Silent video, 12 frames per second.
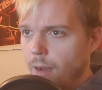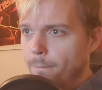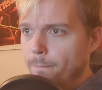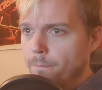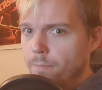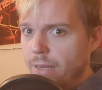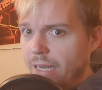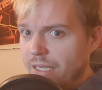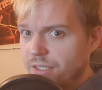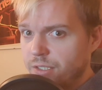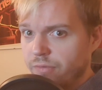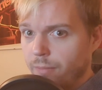a
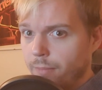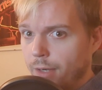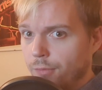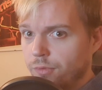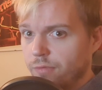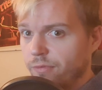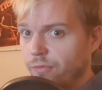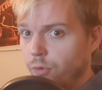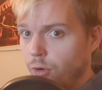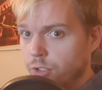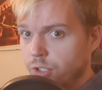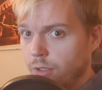massive amount of
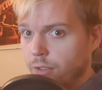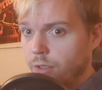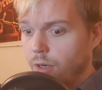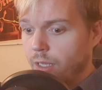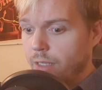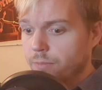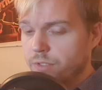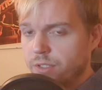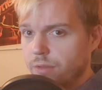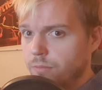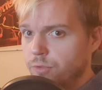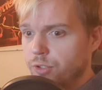fraudulent
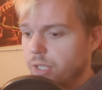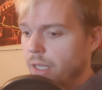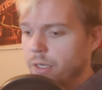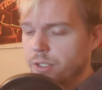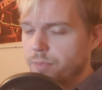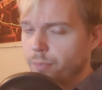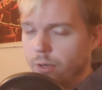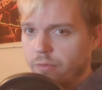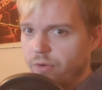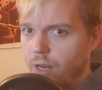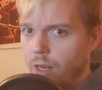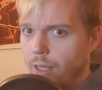claims, and it's
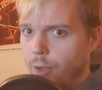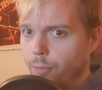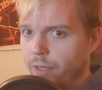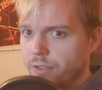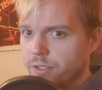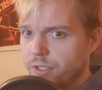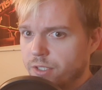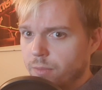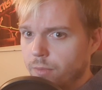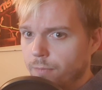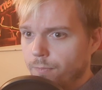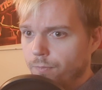perfectly allowed by the
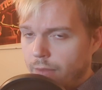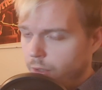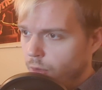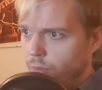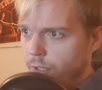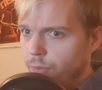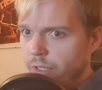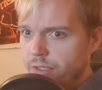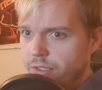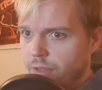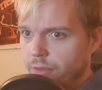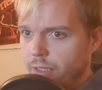system. And the only
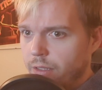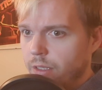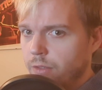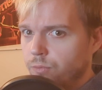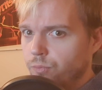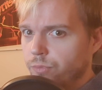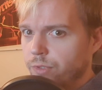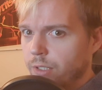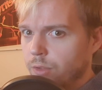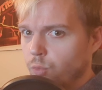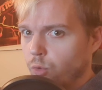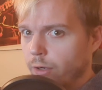reason that it
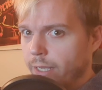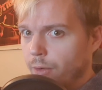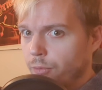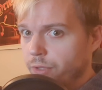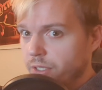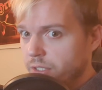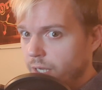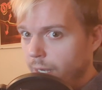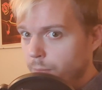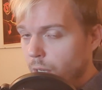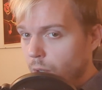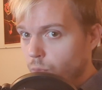didn't work out this
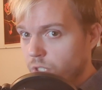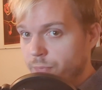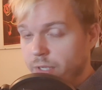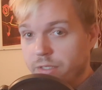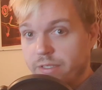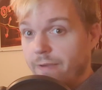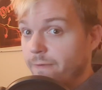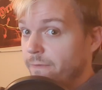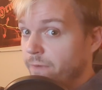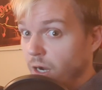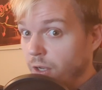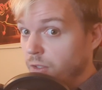time was because they
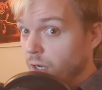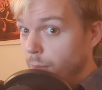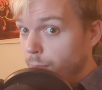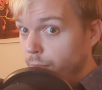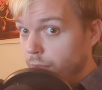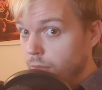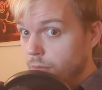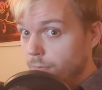fucked up.